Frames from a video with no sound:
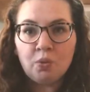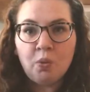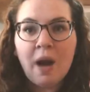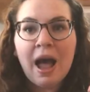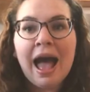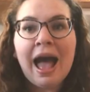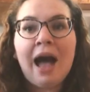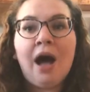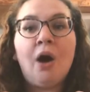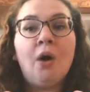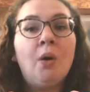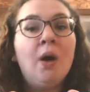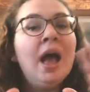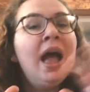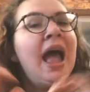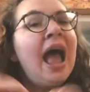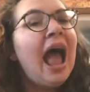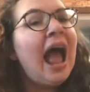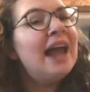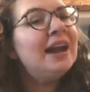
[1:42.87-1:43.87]
Wow.
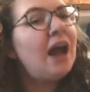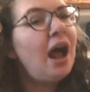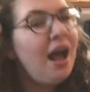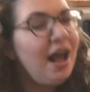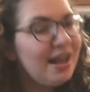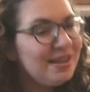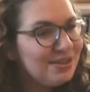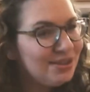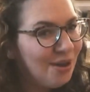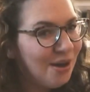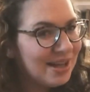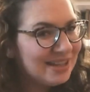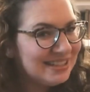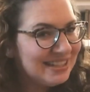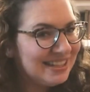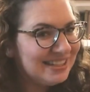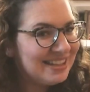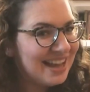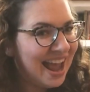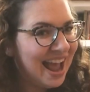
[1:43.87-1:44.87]
And I thought
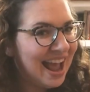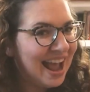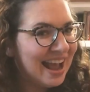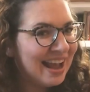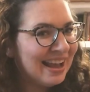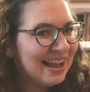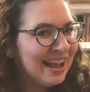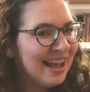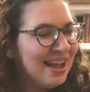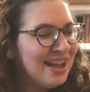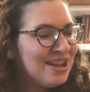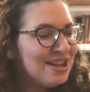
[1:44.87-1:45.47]
today,